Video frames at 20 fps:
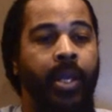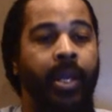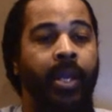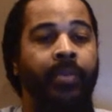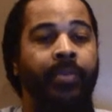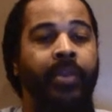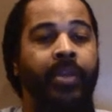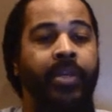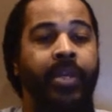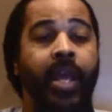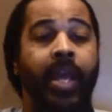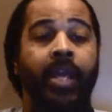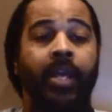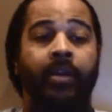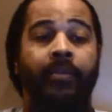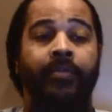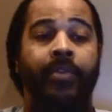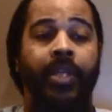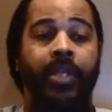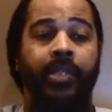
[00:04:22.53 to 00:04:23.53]
in the day
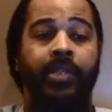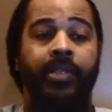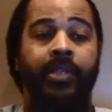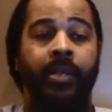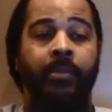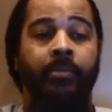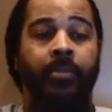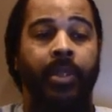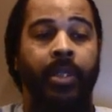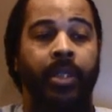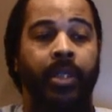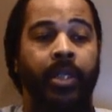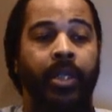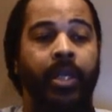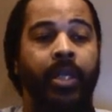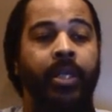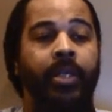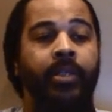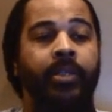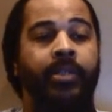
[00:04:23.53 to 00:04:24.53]
of the assembly,
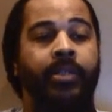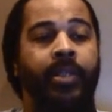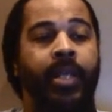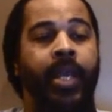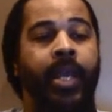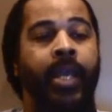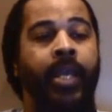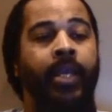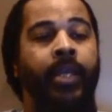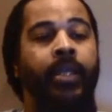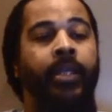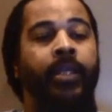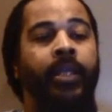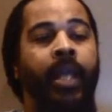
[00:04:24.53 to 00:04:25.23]
saying,